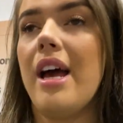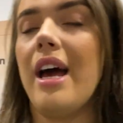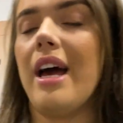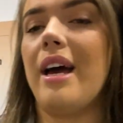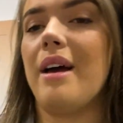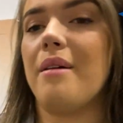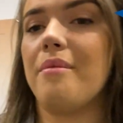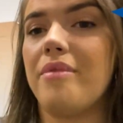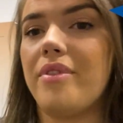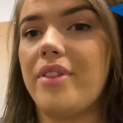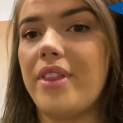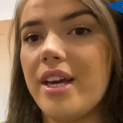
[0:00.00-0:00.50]

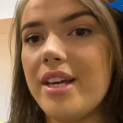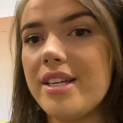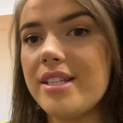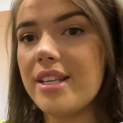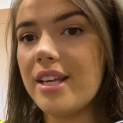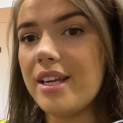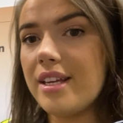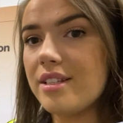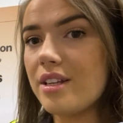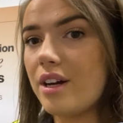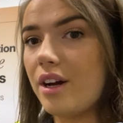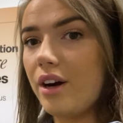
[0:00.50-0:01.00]
and
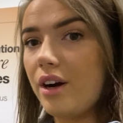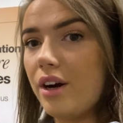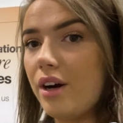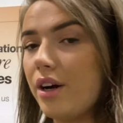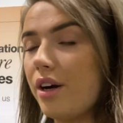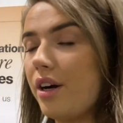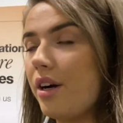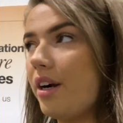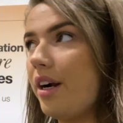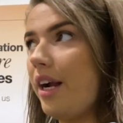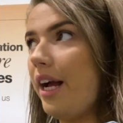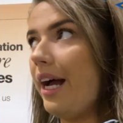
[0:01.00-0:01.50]
this is
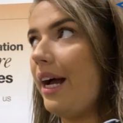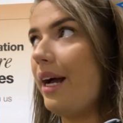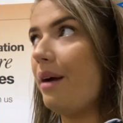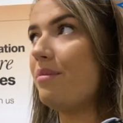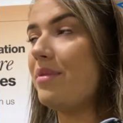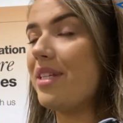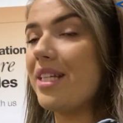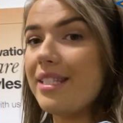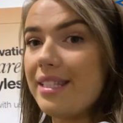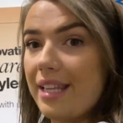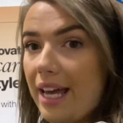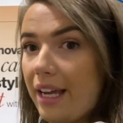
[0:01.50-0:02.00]
our
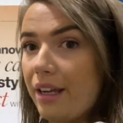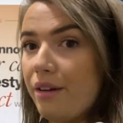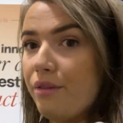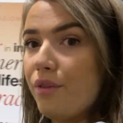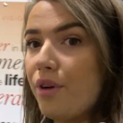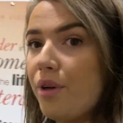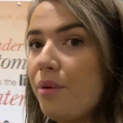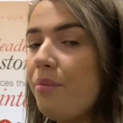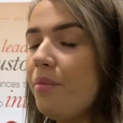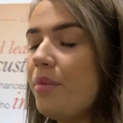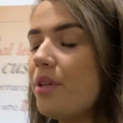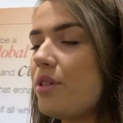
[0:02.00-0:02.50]
design
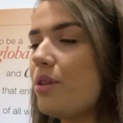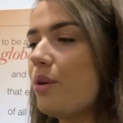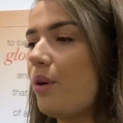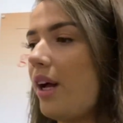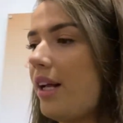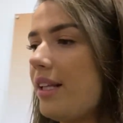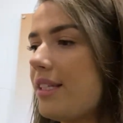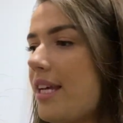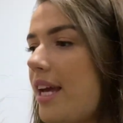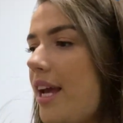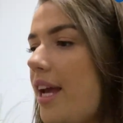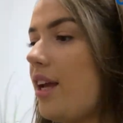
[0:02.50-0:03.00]
room. So
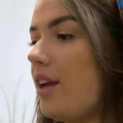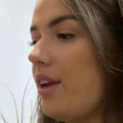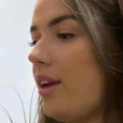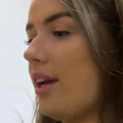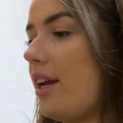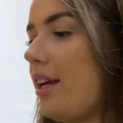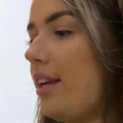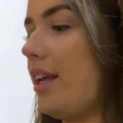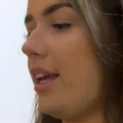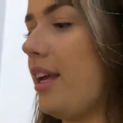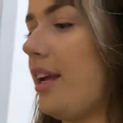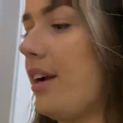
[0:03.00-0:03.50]
I'll take
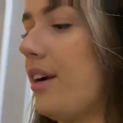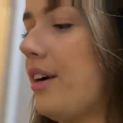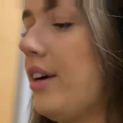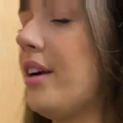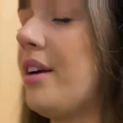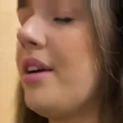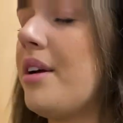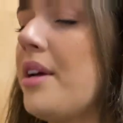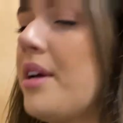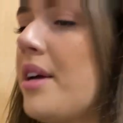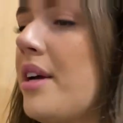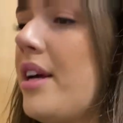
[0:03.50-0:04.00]
you in
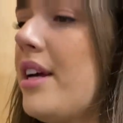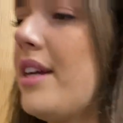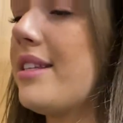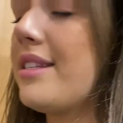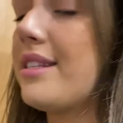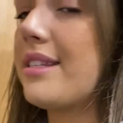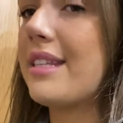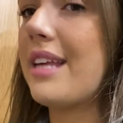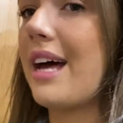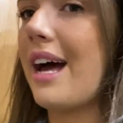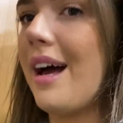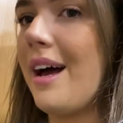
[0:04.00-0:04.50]
here.
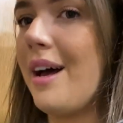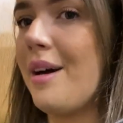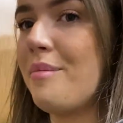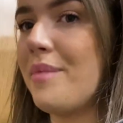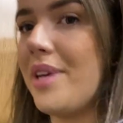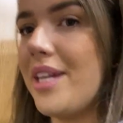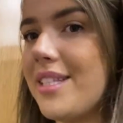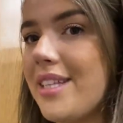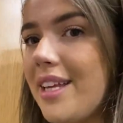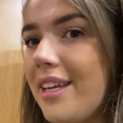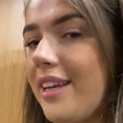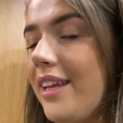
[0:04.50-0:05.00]

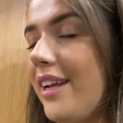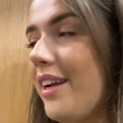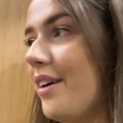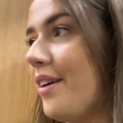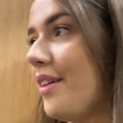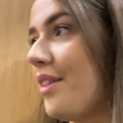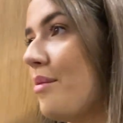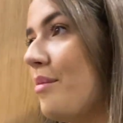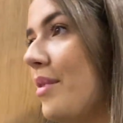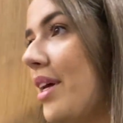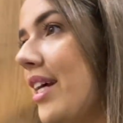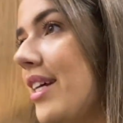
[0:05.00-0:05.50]
Sam is in here
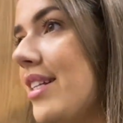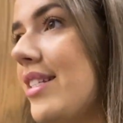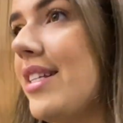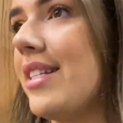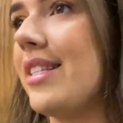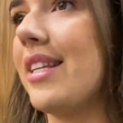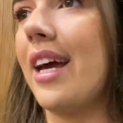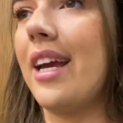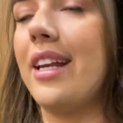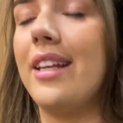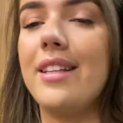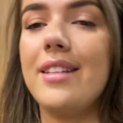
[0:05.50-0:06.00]
at the minute
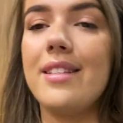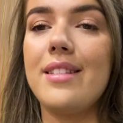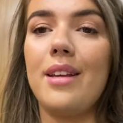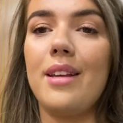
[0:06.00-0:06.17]
designing